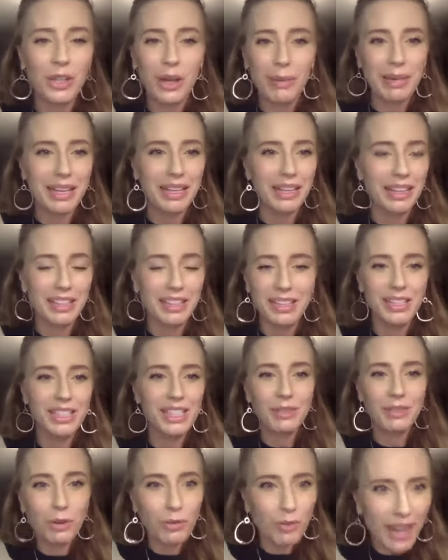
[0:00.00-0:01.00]
I mean, the
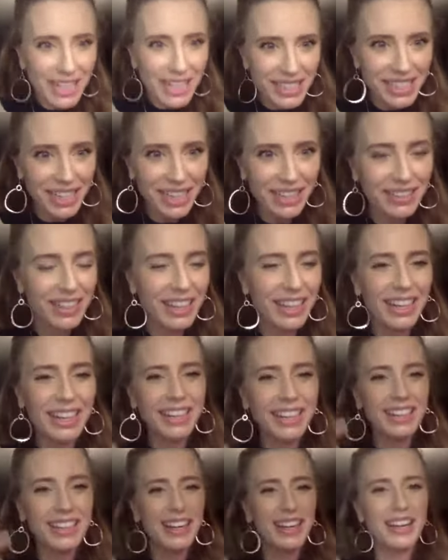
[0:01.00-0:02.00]
civil rights era,
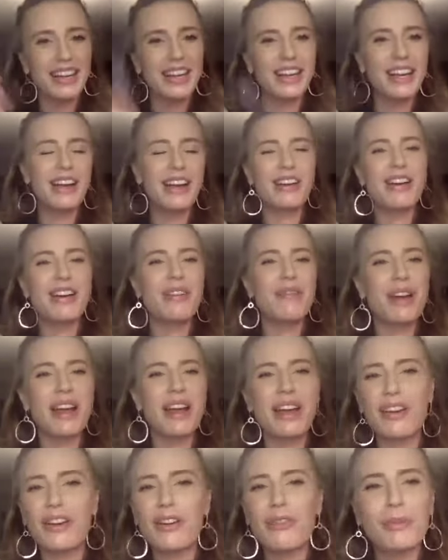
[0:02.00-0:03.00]
the era
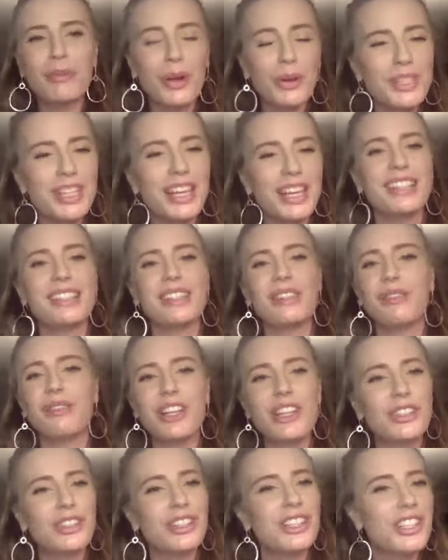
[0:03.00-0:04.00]
of protests and
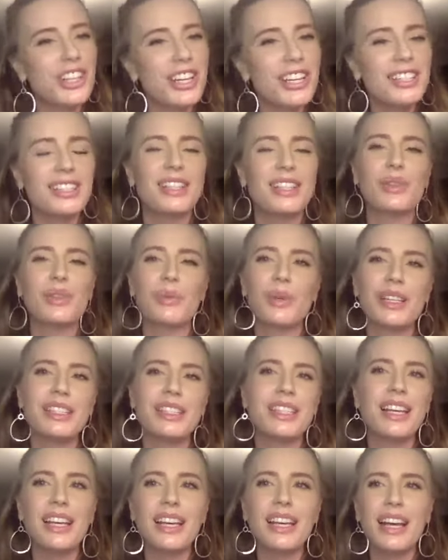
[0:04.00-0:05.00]
racial injustice was